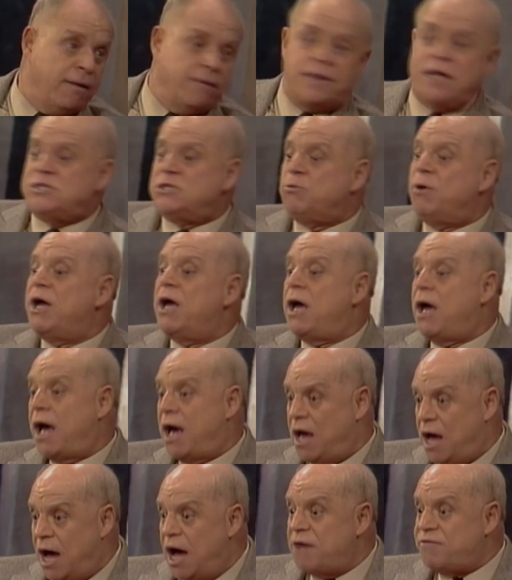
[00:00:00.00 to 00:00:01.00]
That's the way
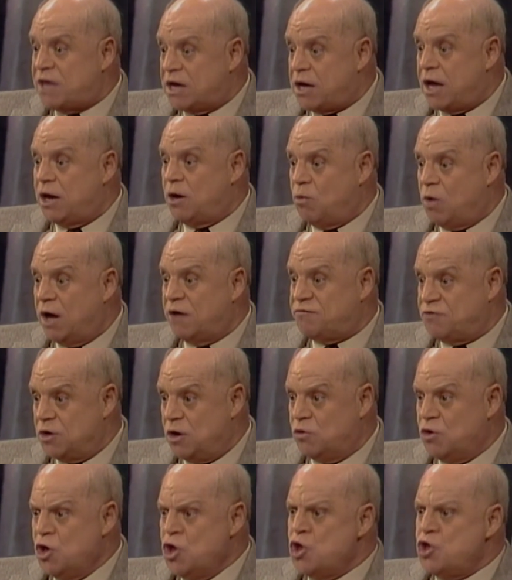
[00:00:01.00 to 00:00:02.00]
I have that kind of wife. You
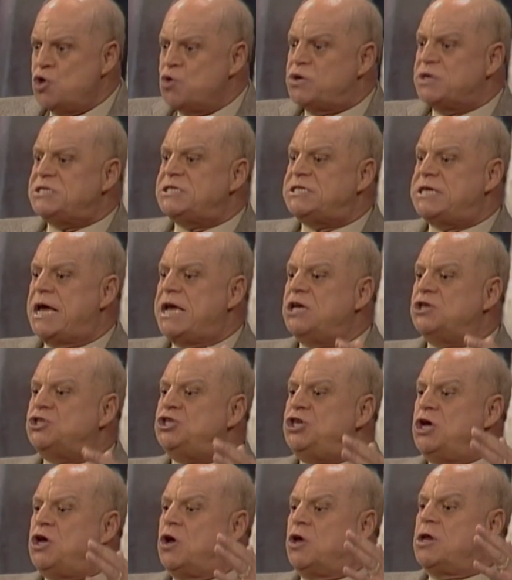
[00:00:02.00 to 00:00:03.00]
know, you could say
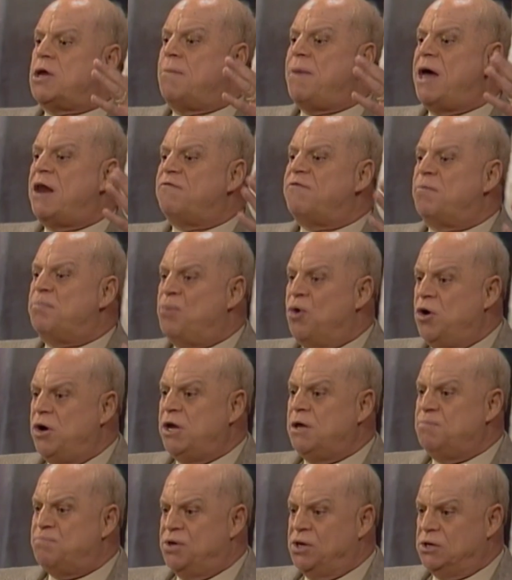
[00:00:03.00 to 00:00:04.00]
she could come out of a
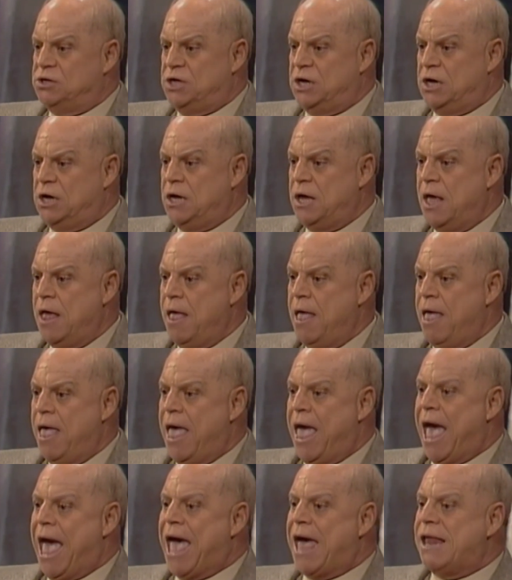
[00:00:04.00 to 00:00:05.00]
burning building
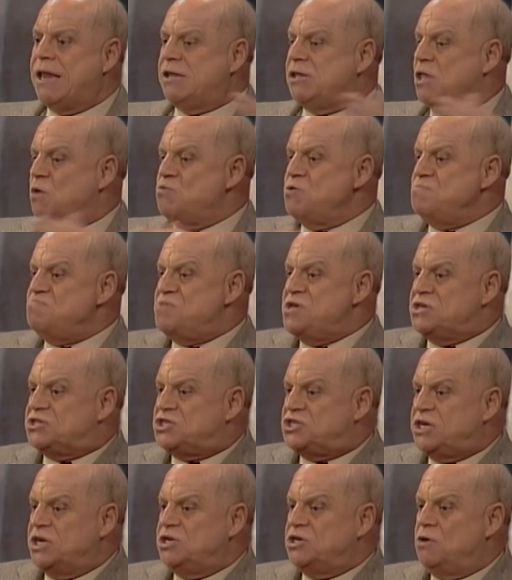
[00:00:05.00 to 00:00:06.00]
and there wouldn't be a
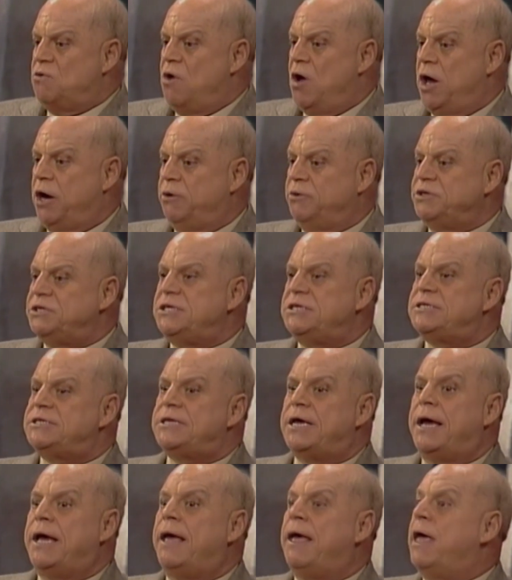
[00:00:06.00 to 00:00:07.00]
cinder on her, and she'd
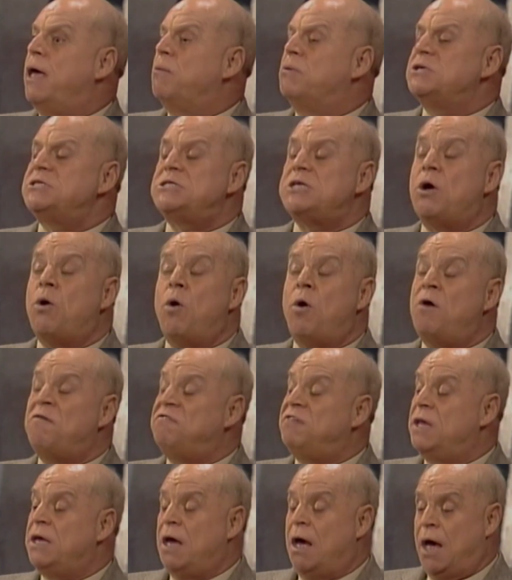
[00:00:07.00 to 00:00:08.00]
say, "It was
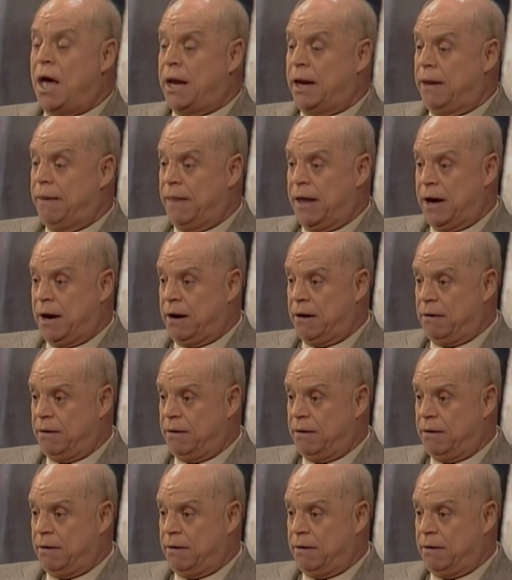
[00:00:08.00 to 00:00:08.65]
awfully hot in there."